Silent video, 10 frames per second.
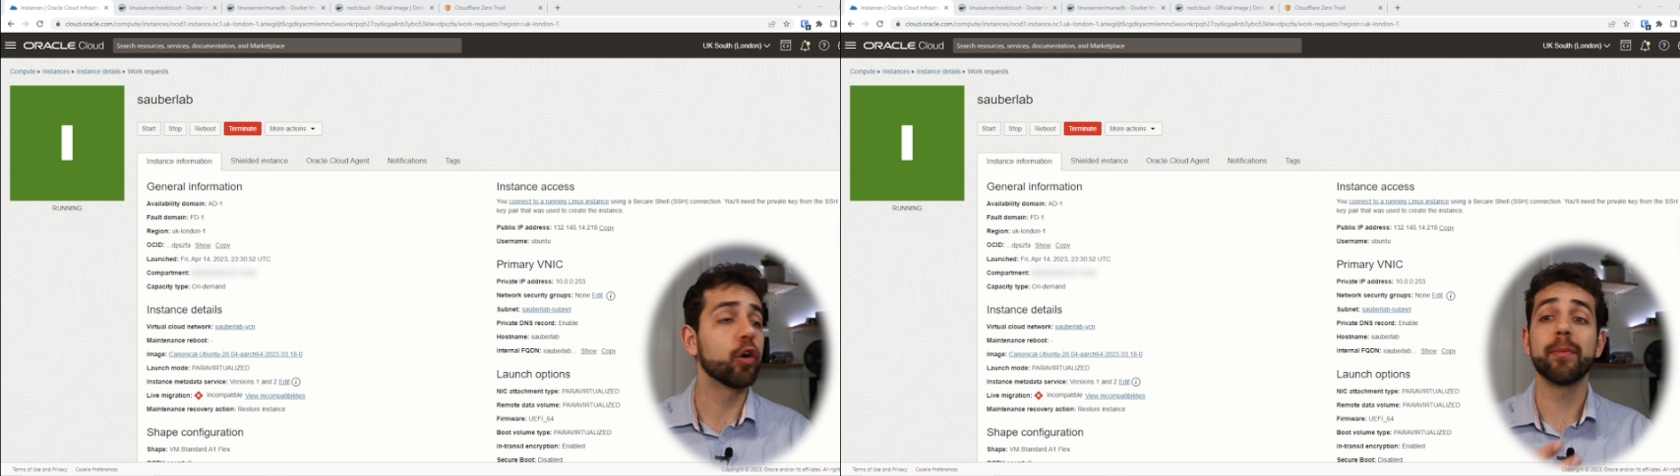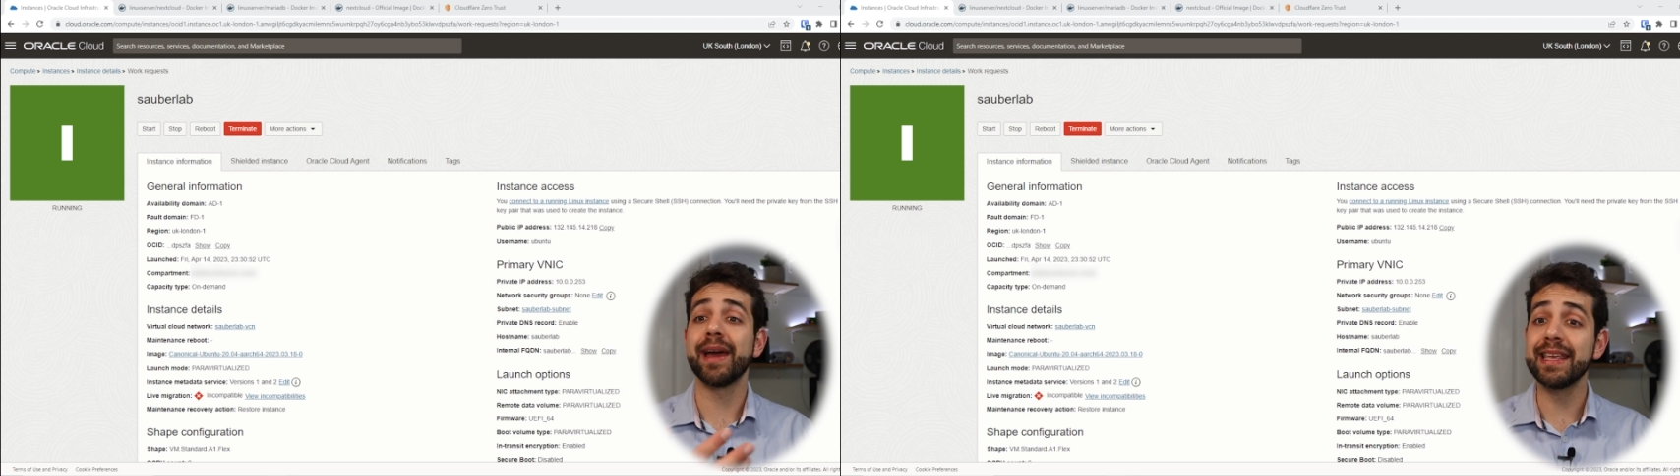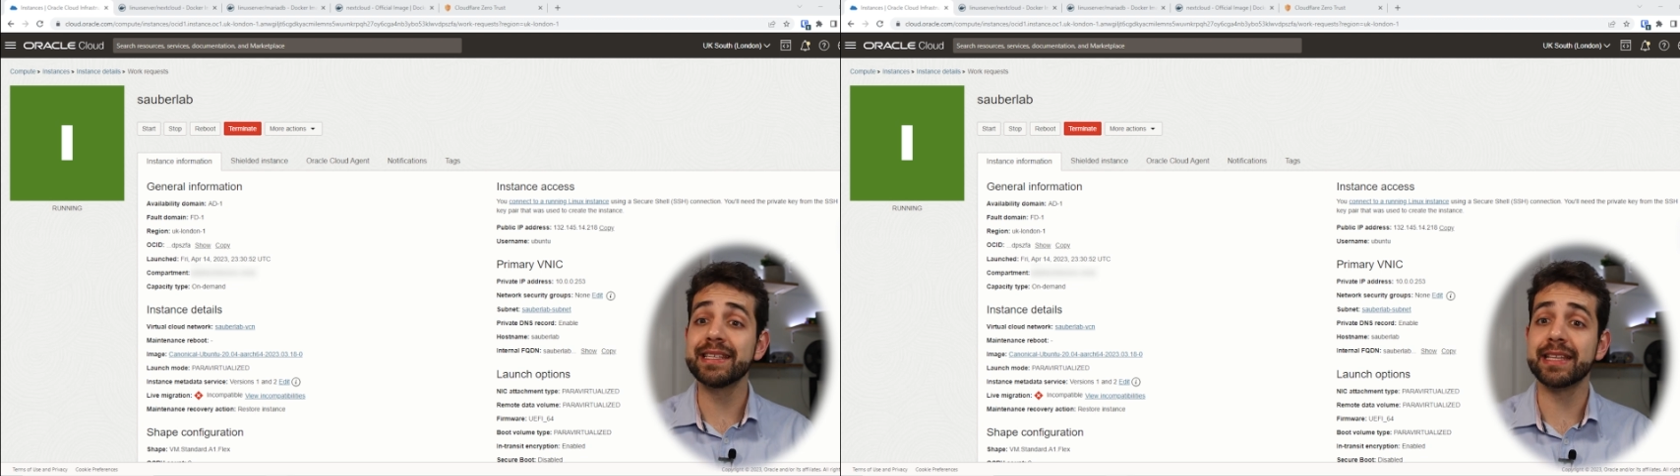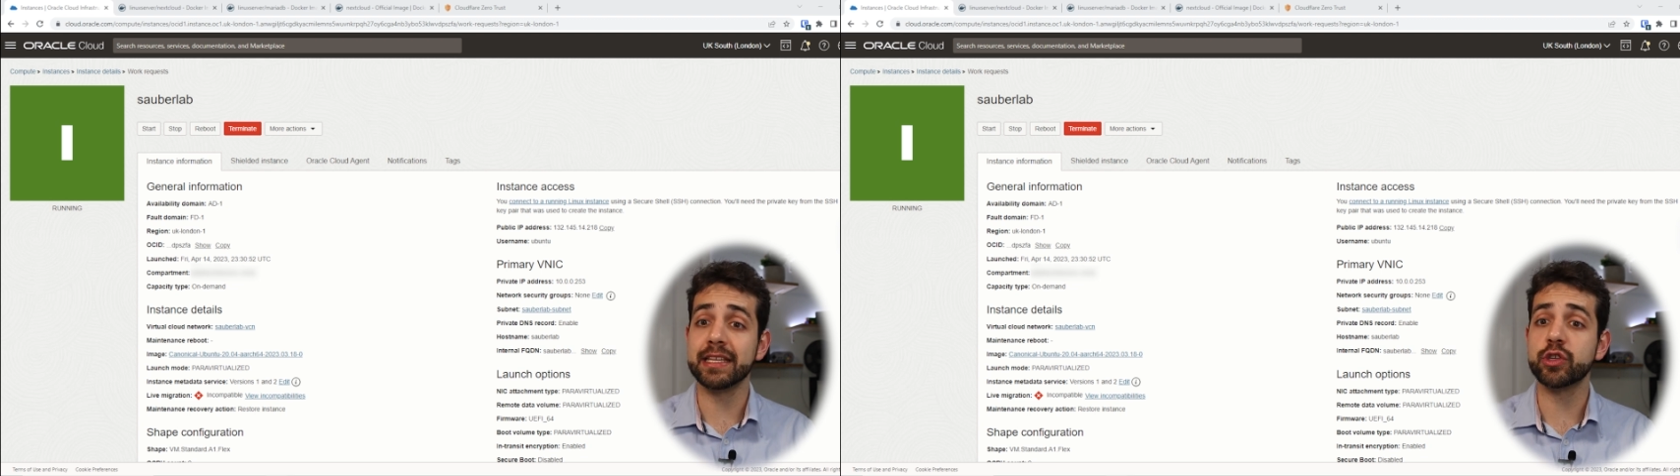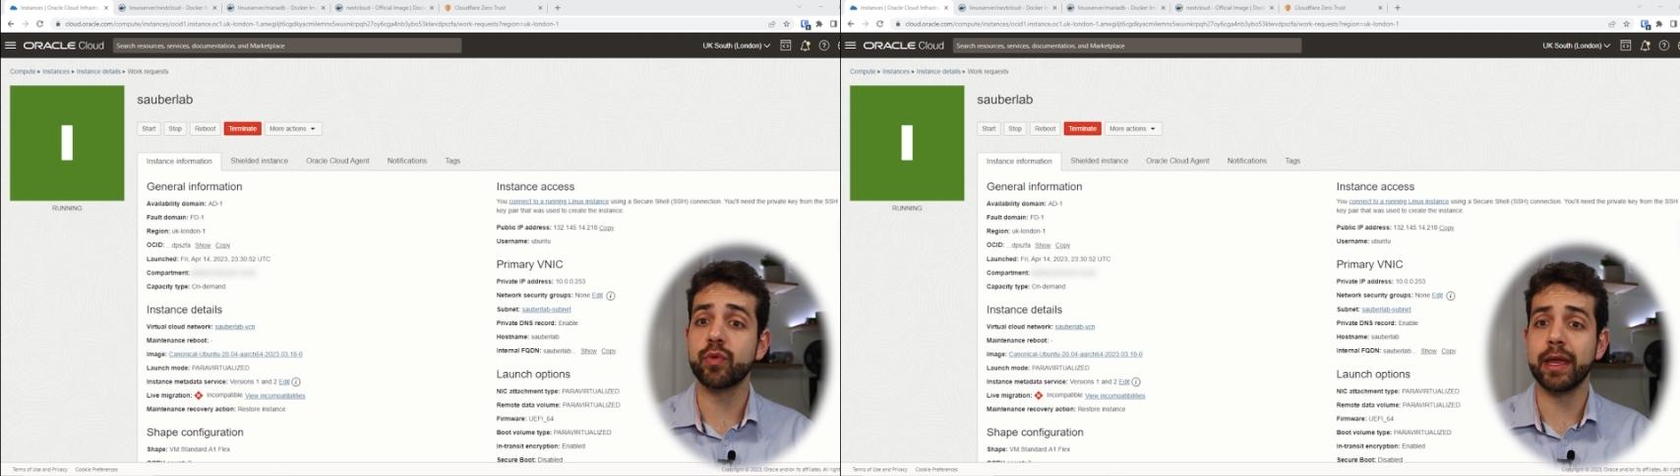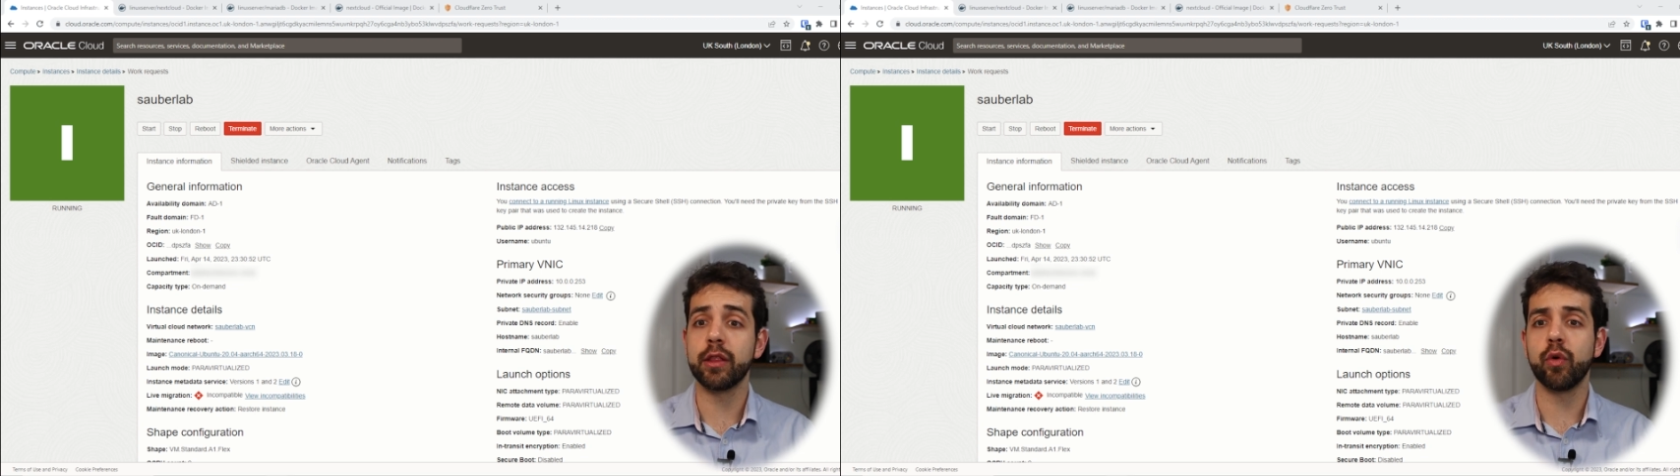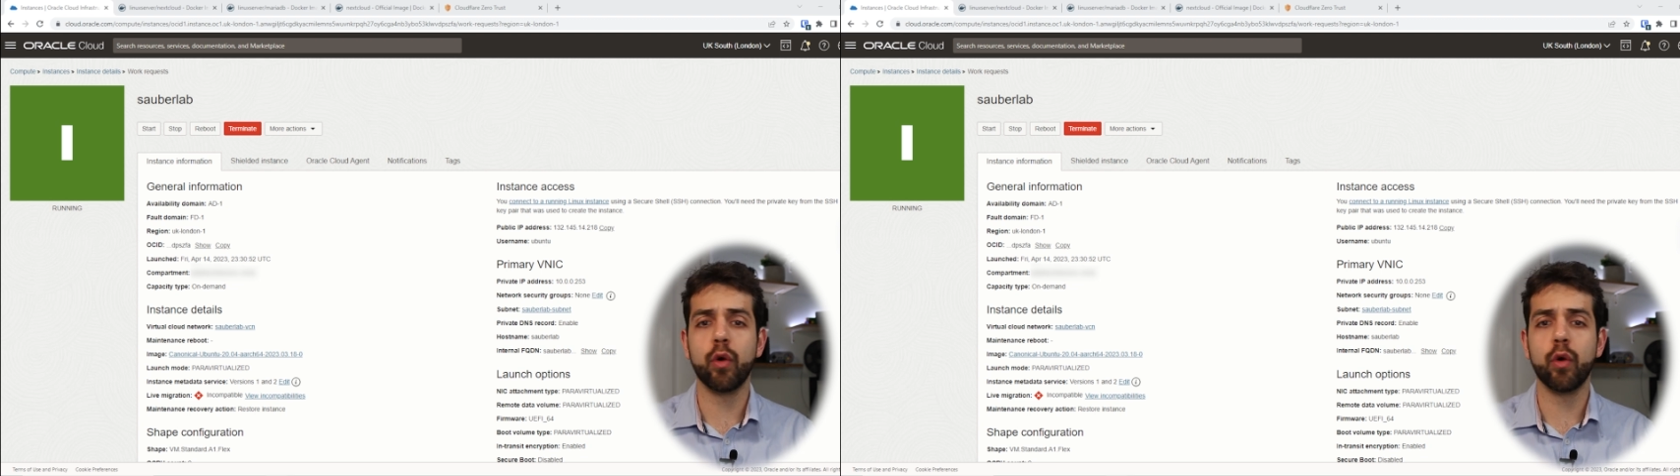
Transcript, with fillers: or my instance created